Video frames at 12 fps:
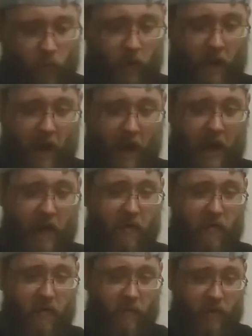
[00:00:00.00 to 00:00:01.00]
We
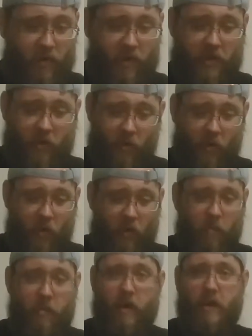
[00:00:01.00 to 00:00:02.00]
have, which is
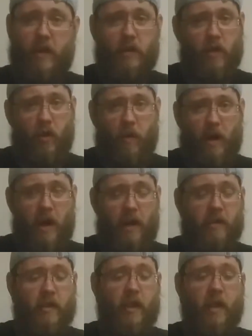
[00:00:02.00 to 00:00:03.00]
cool, but it's no
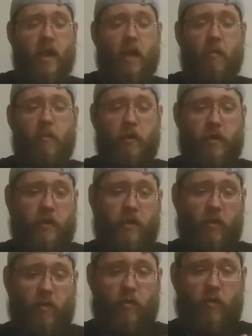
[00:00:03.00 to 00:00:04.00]
box, which is
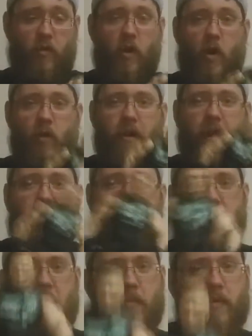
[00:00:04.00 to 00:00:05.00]
still cool. We
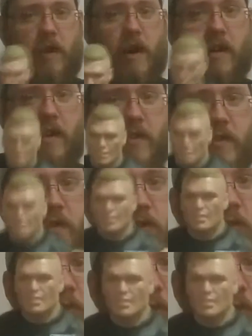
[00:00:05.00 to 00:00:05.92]
have a Brock Lesnar.